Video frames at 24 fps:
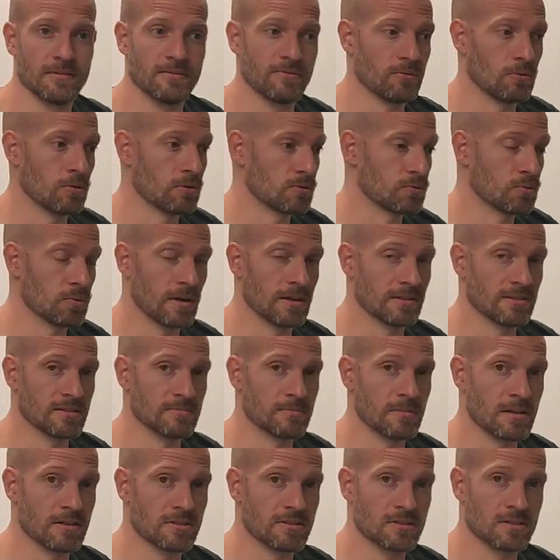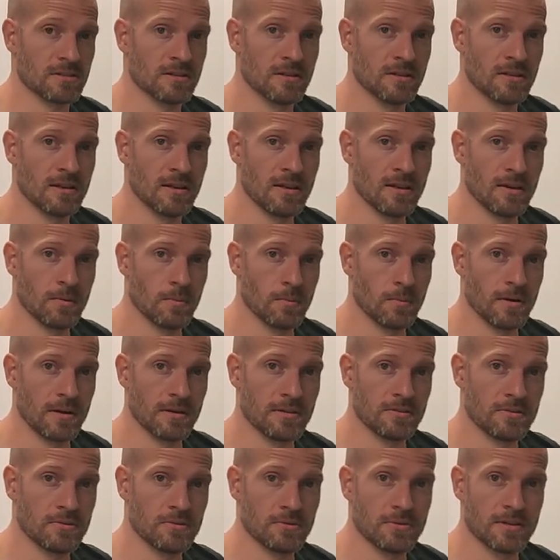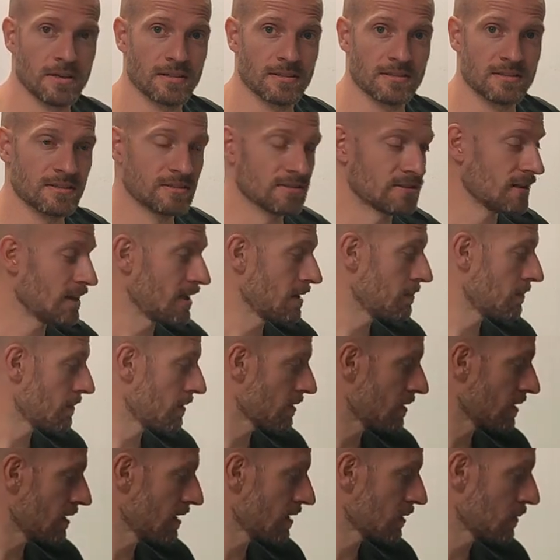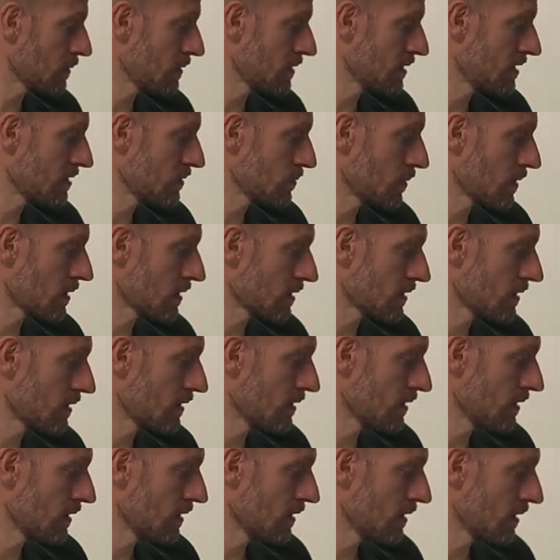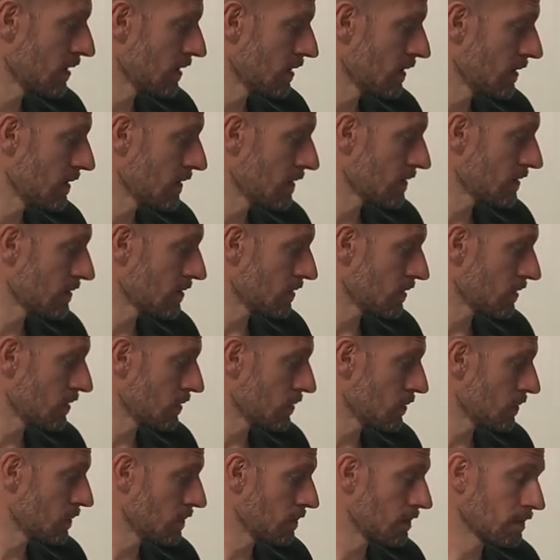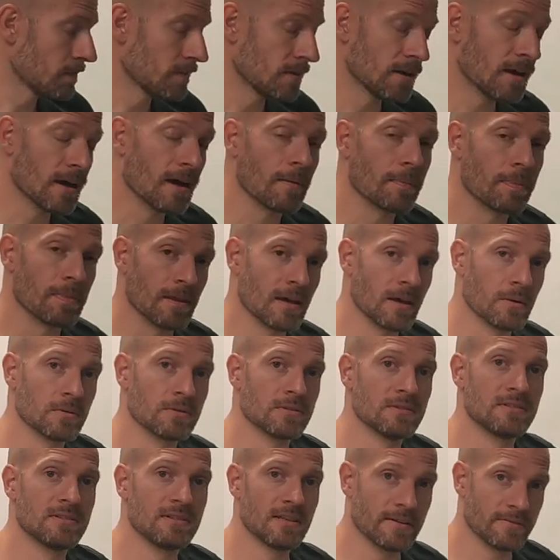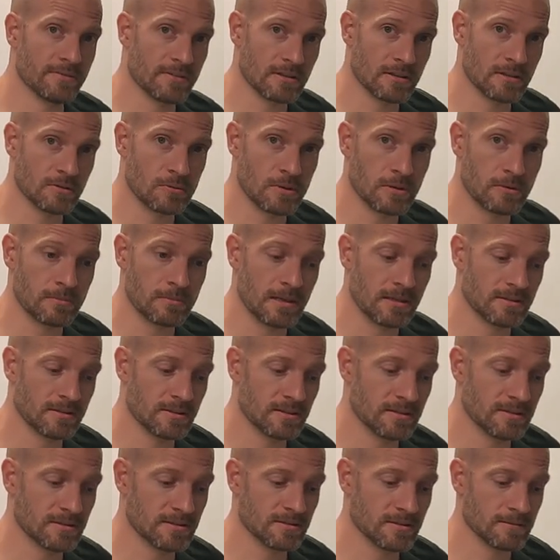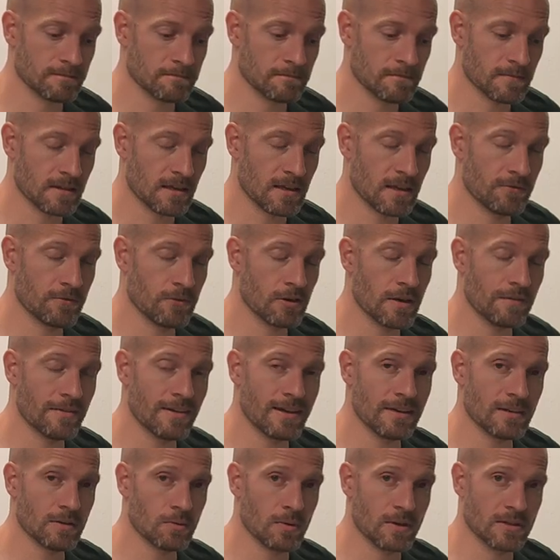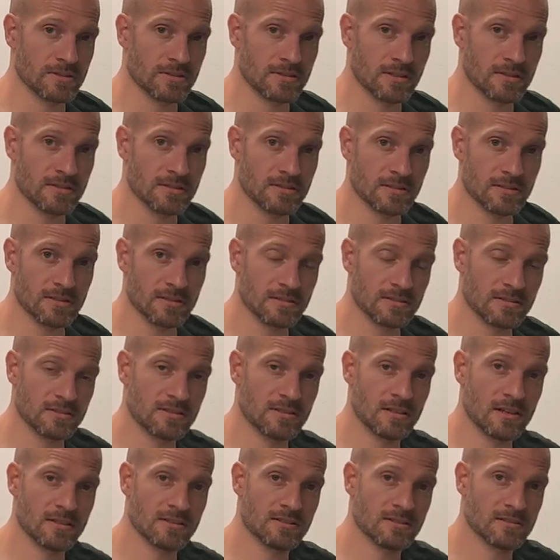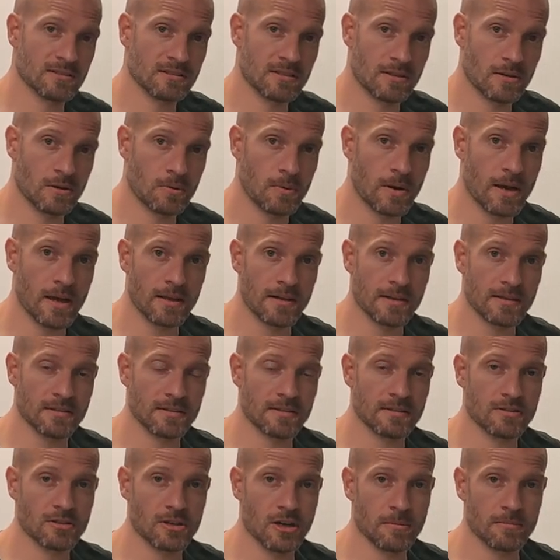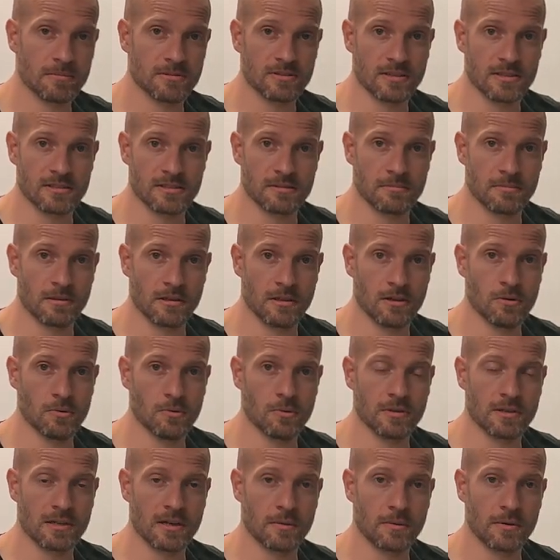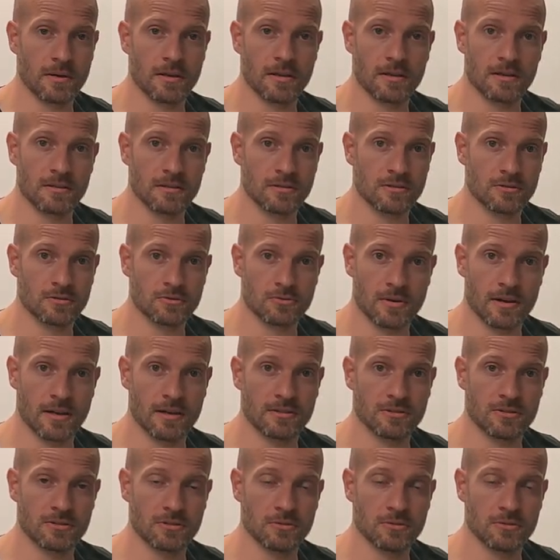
for twice as much when you get the same thing with this one. So yeah, I would definitely recommend it. If you have any questions, just write it in the comment section below and I will try